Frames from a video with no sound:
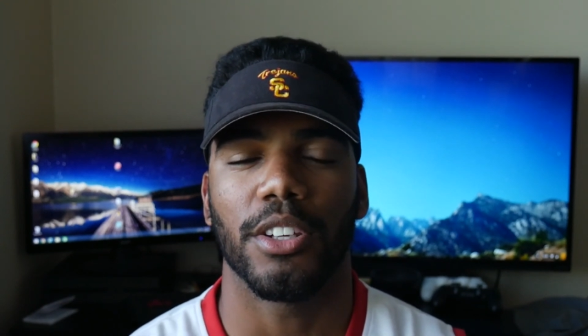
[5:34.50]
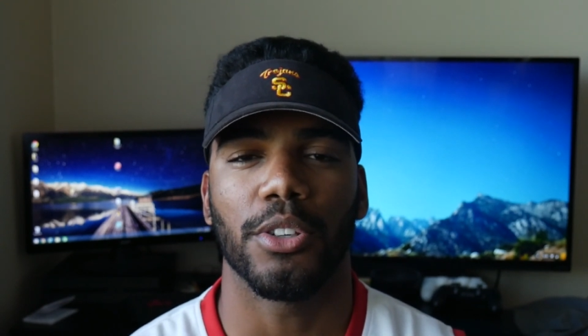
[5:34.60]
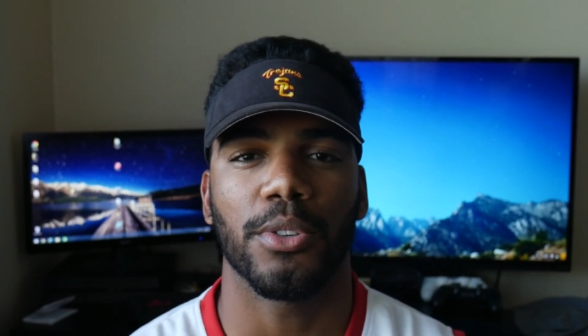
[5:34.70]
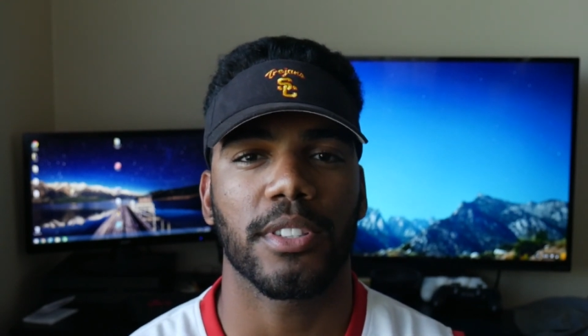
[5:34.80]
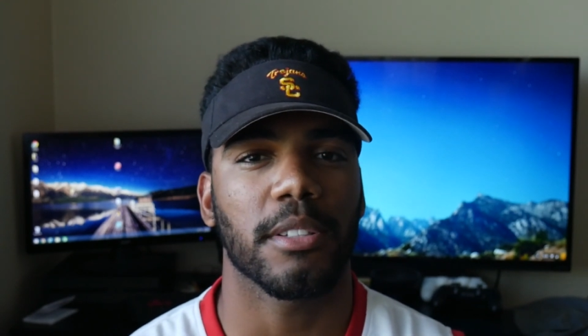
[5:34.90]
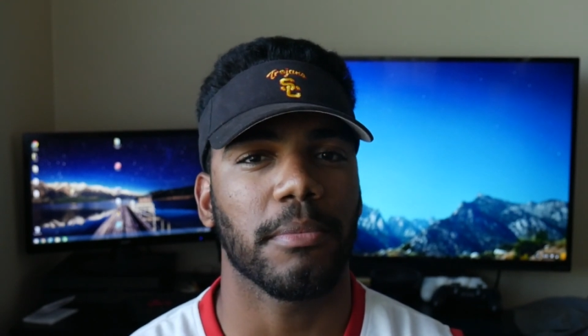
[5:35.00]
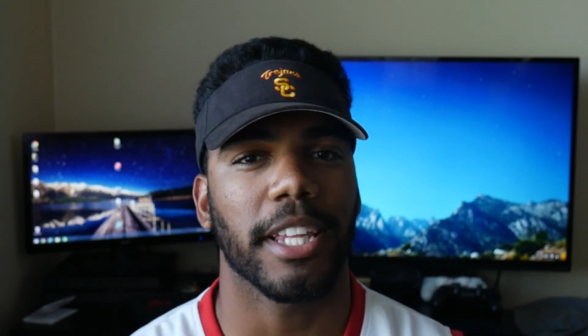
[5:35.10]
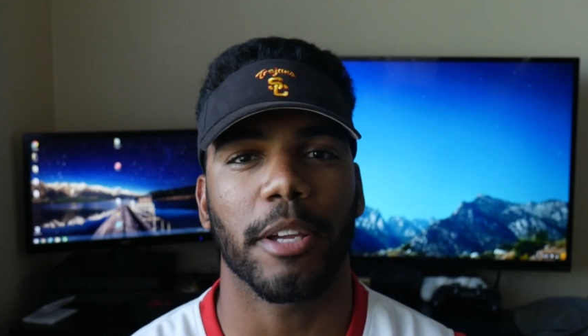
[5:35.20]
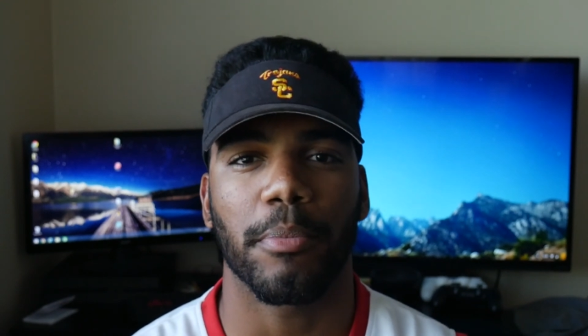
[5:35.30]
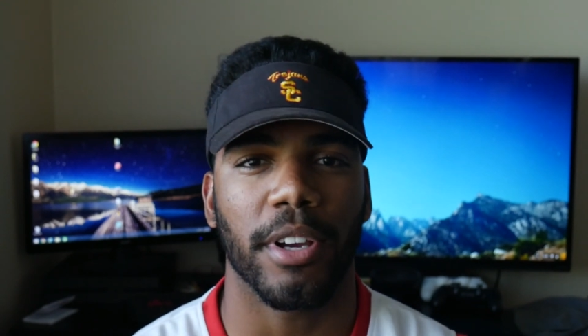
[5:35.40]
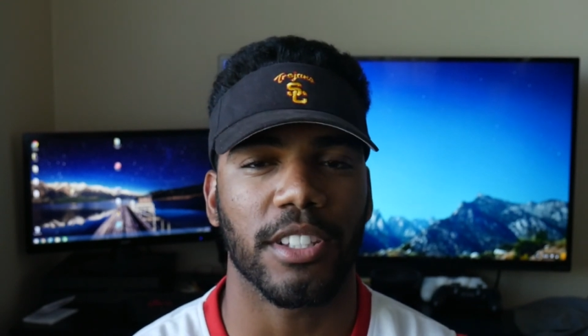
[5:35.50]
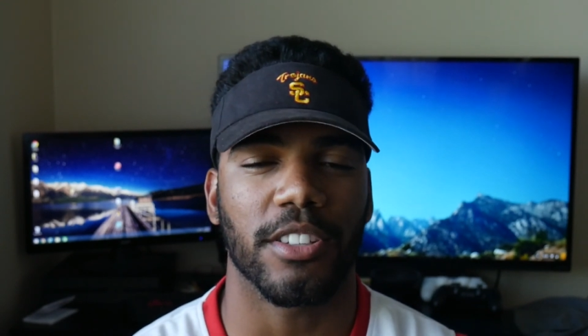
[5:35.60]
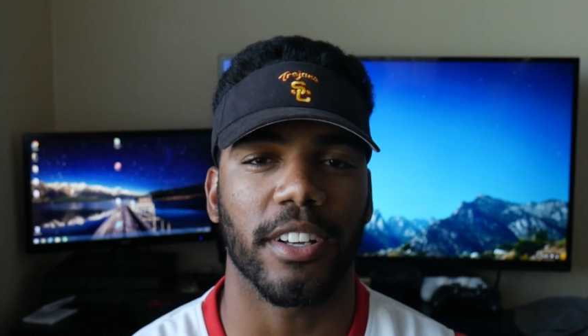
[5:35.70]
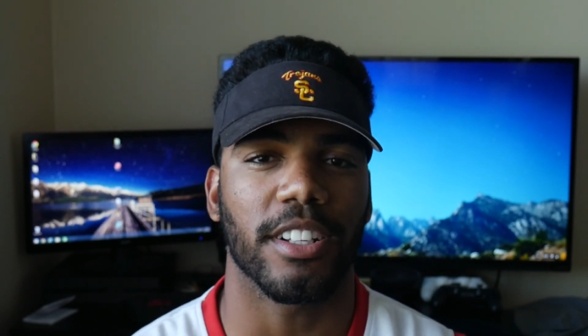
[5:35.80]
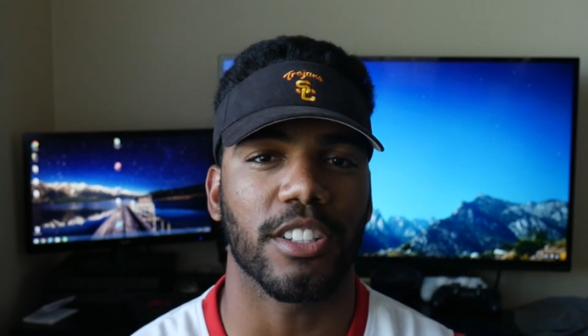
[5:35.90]
do some leg press
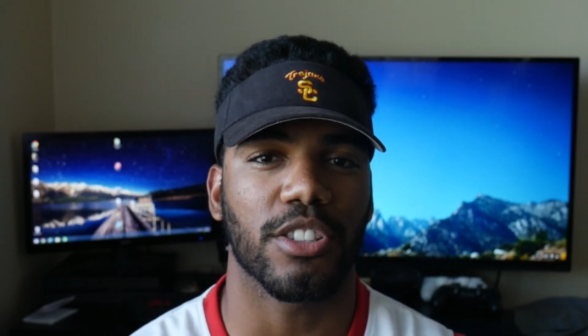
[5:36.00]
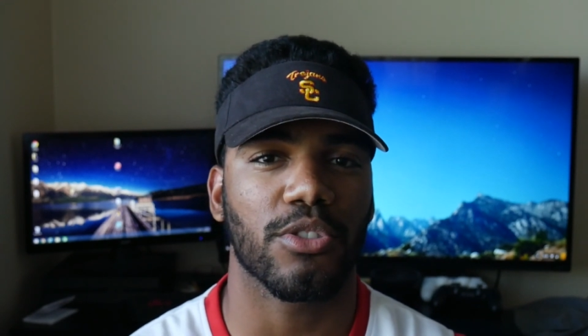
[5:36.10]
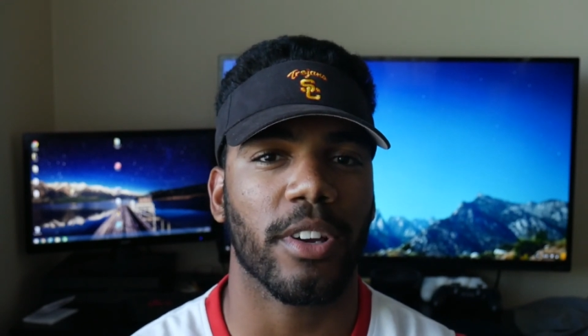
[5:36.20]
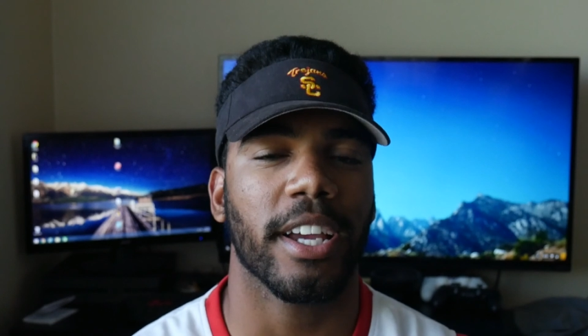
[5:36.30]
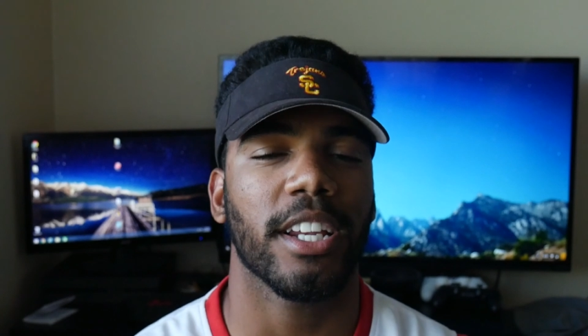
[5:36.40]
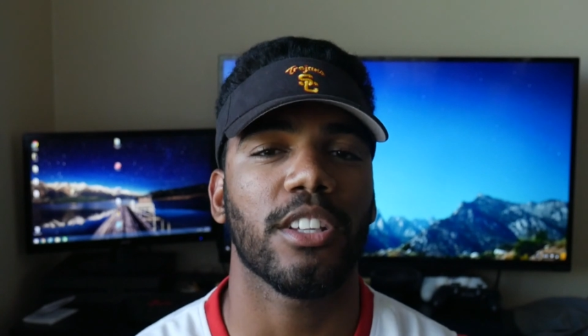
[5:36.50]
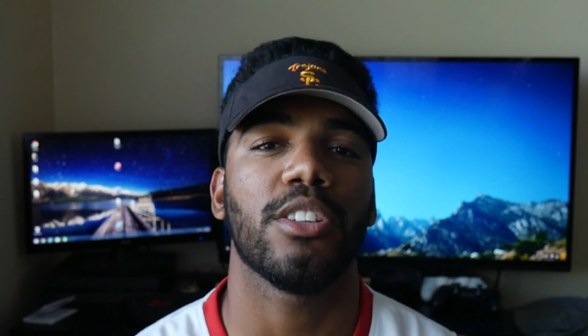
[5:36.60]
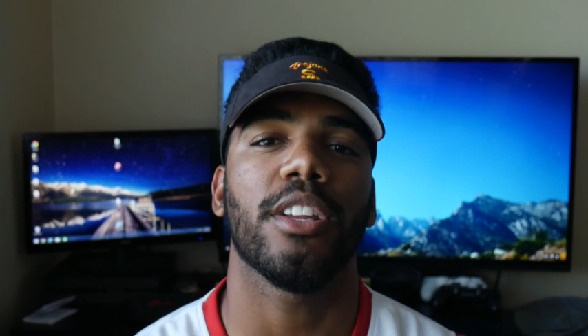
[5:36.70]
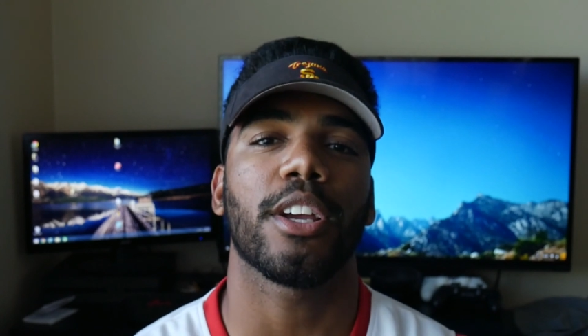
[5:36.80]
or just try to